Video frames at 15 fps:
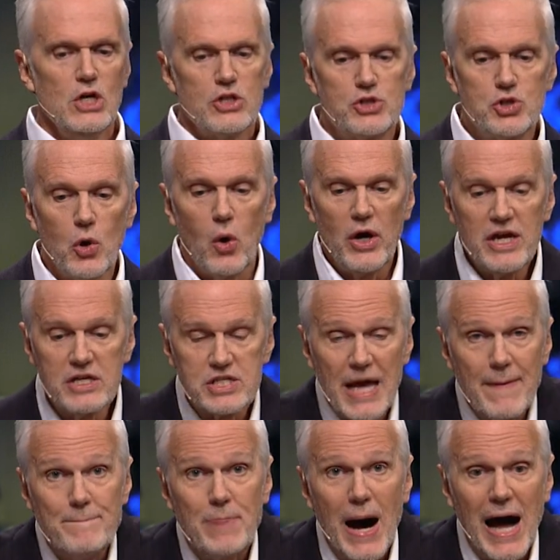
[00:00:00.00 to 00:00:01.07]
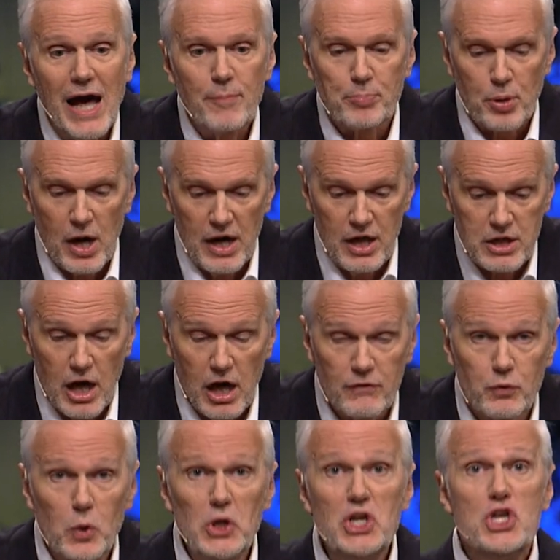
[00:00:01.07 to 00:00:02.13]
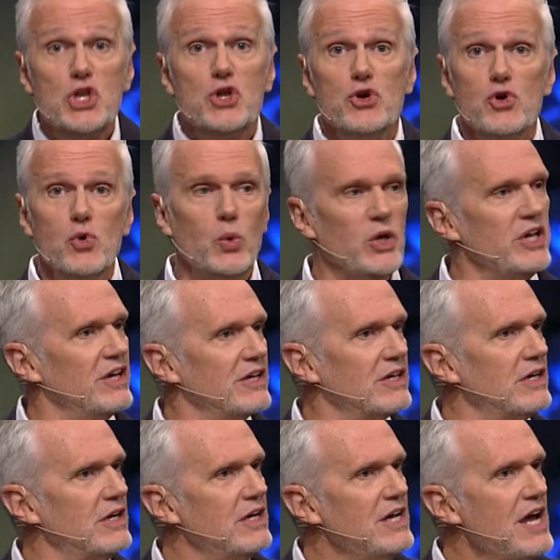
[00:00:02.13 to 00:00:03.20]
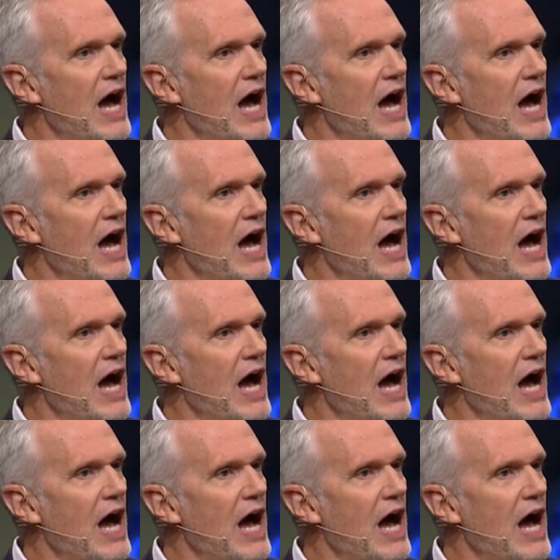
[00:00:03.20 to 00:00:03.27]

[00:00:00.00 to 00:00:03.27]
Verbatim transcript: Joy is a byproduct of renewing